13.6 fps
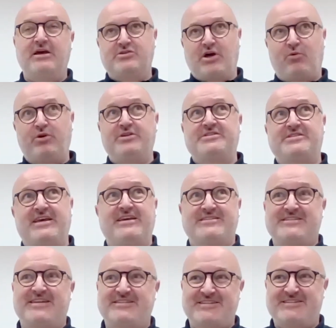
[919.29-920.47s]
So I wouldn't say
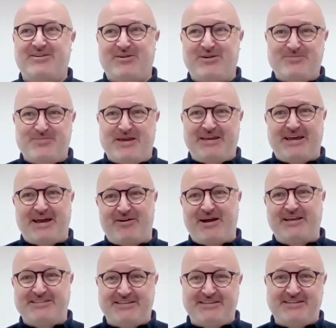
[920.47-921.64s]
it's necessarily made our
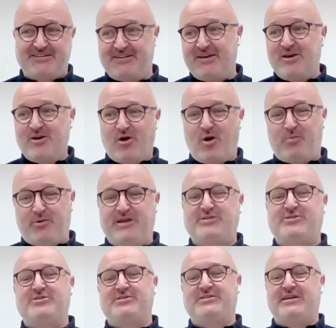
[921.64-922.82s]
IT and
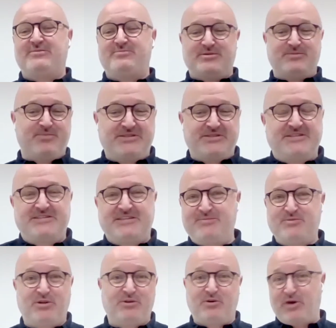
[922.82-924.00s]
operations teams and business
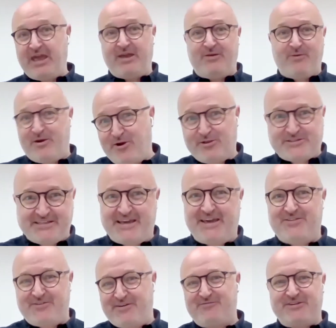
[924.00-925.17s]
teams all go, hey, we're all
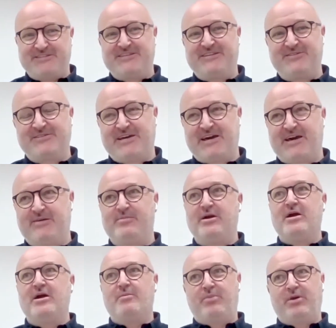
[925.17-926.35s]
together every single time,
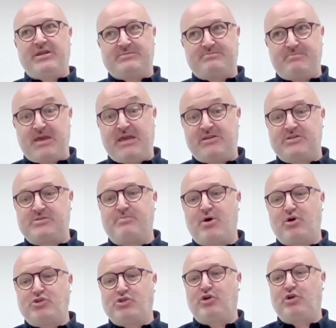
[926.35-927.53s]
but it's made us
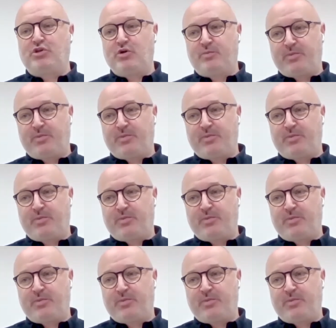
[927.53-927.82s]
more joined